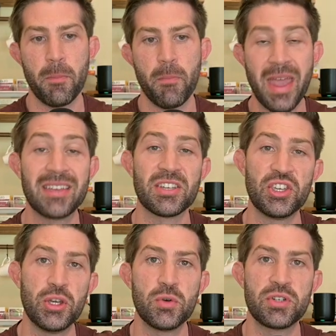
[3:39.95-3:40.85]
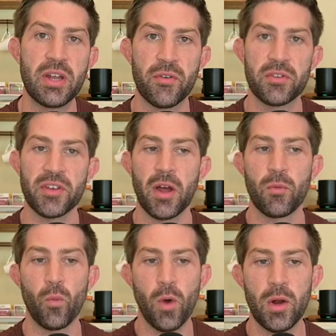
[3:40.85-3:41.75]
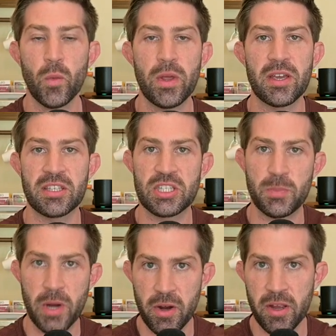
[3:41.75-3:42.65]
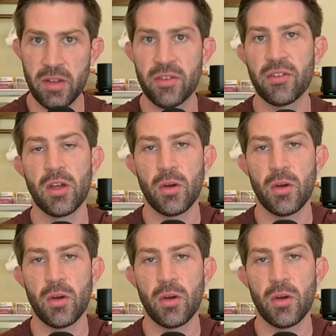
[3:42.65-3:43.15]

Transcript: makes a huge difference on what we experience